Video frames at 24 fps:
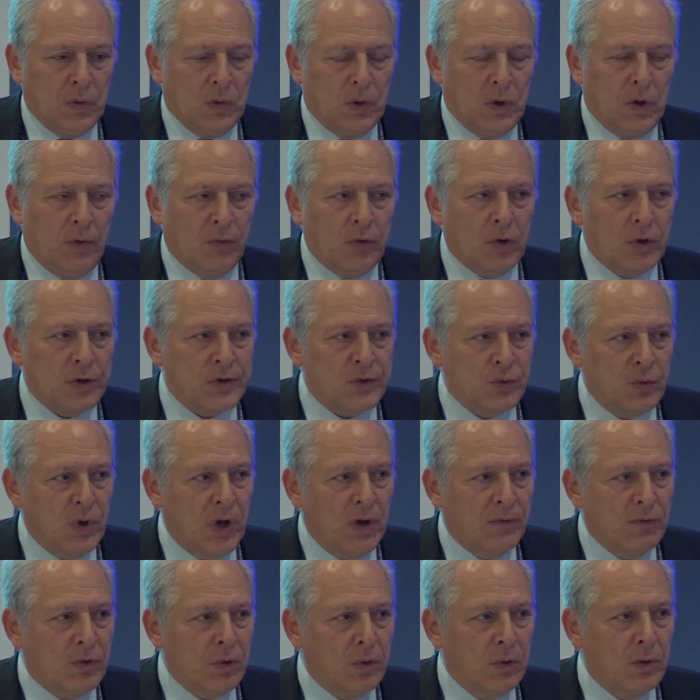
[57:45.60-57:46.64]
Of course, we
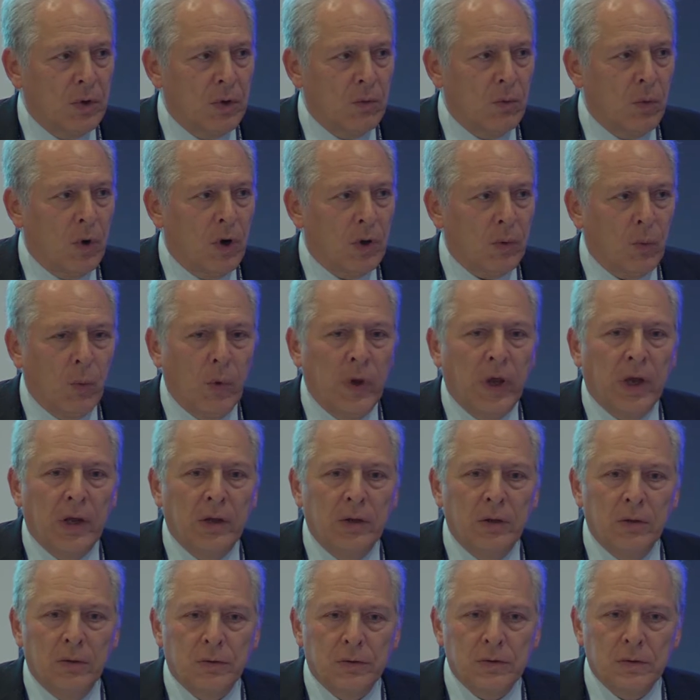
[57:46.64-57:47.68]
have to look what we can
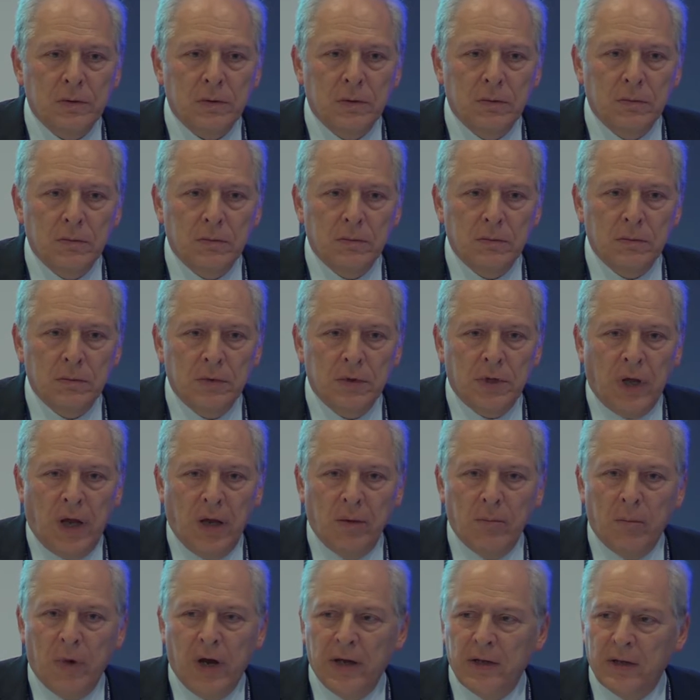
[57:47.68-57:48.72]
use,
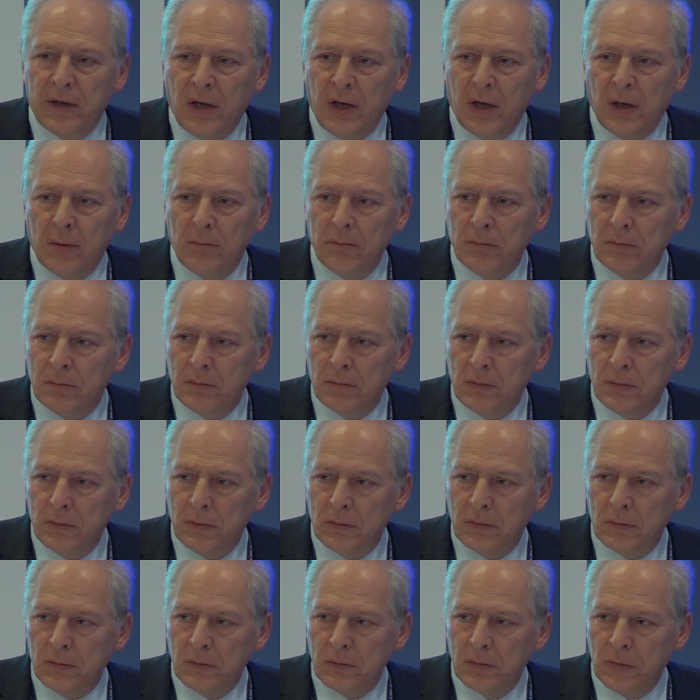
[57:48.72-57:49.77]
time by time.
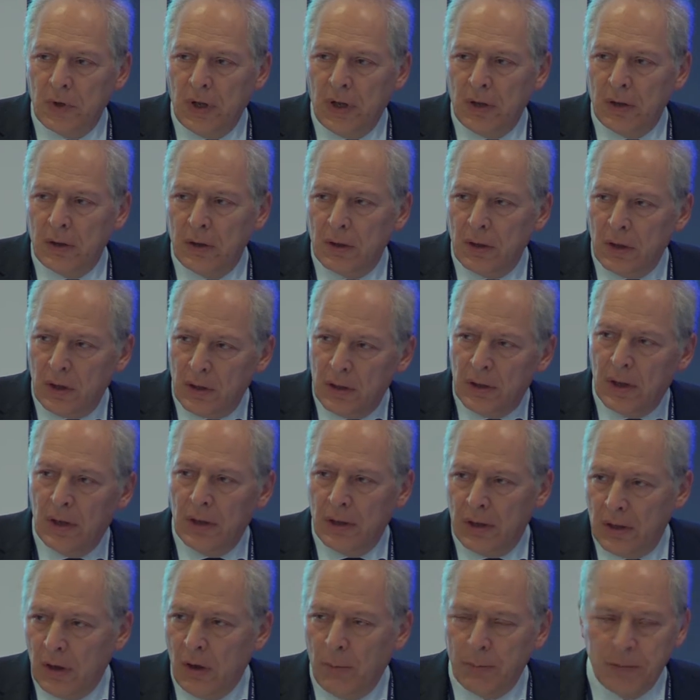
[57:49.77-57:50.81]
Then
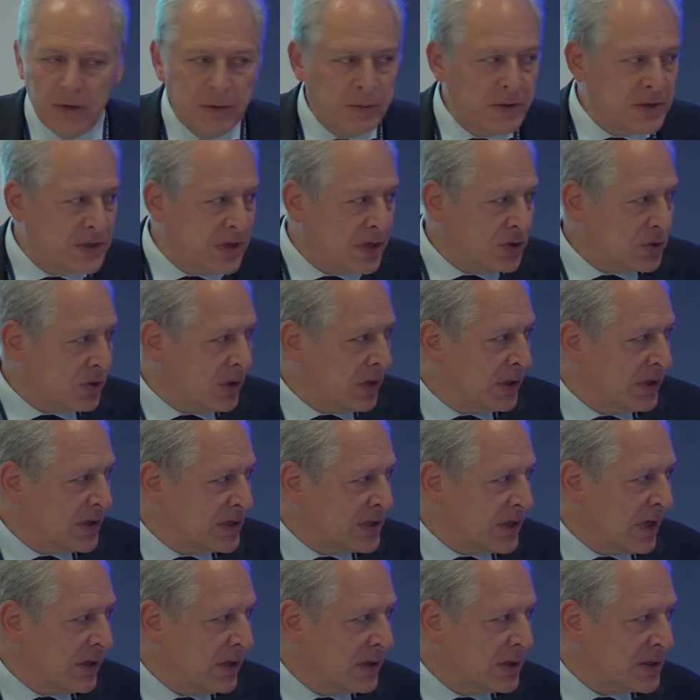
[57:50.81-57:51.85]
the optimization of the
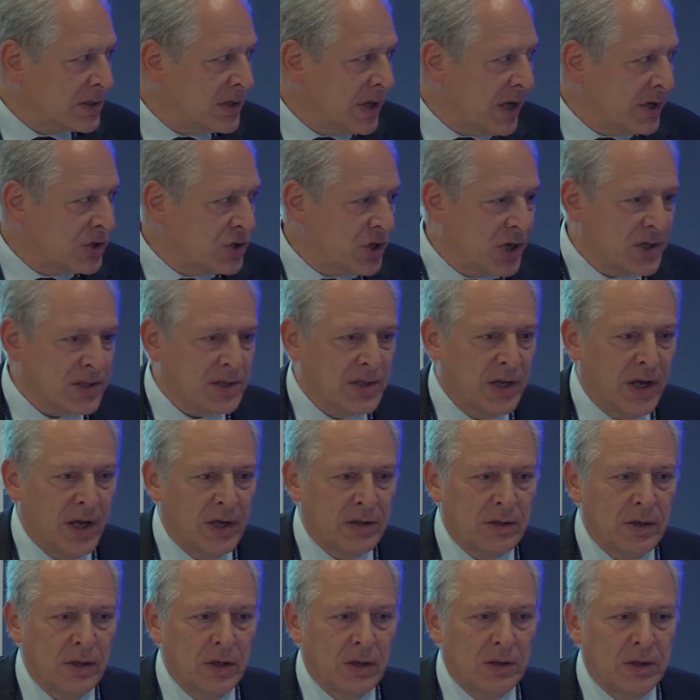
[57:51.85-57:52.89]
design is just
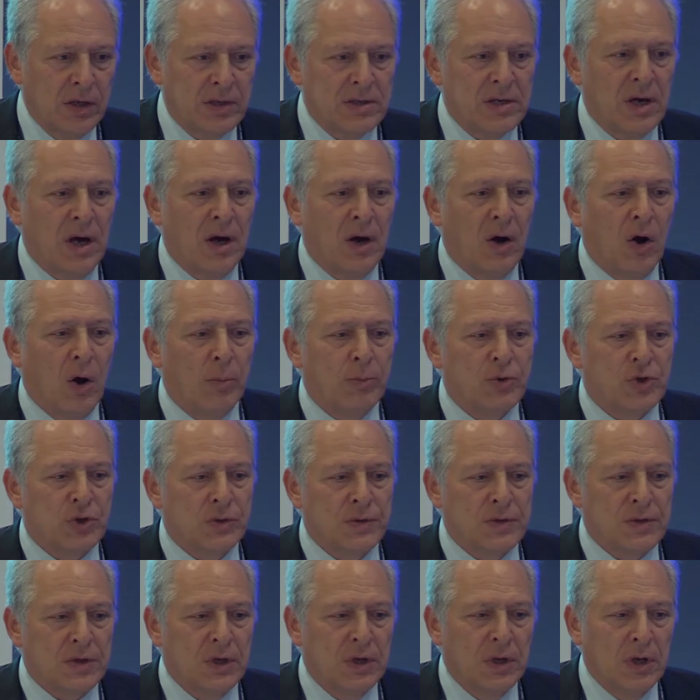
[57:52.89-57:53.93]
that. Those are
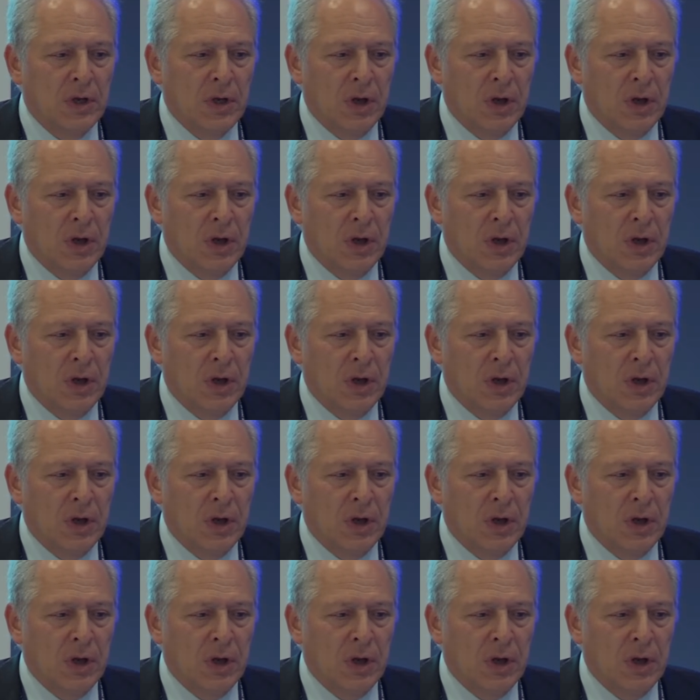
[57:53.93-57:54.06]
options.